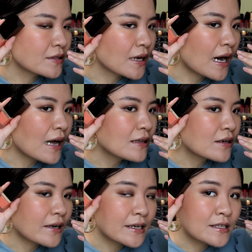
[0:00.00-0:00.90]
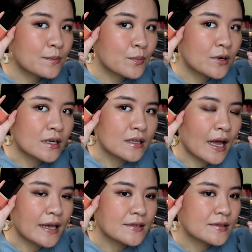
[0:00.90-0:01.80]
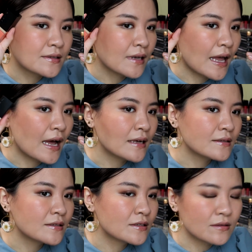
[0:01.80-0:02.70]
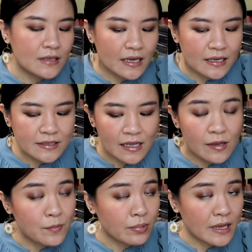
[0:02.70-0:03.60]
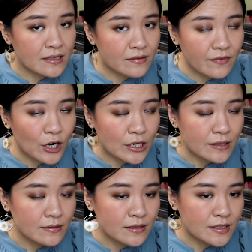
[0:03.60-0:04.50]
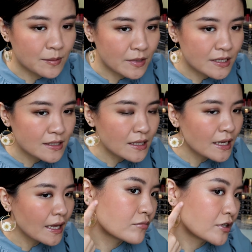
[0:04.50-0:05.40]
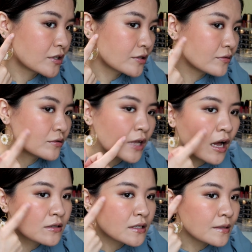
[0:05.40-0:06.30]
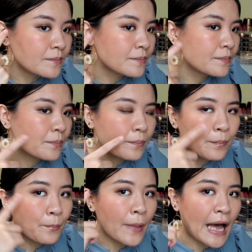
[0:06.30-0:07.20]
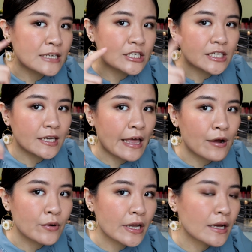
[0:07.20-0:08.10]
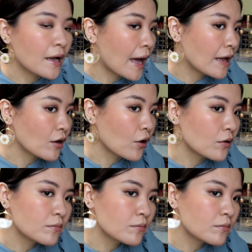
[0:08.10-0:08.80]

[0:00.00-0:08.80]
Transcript: The color is pretty nice. And like I said, it blends very seamlessly. There's not a patchy area at all.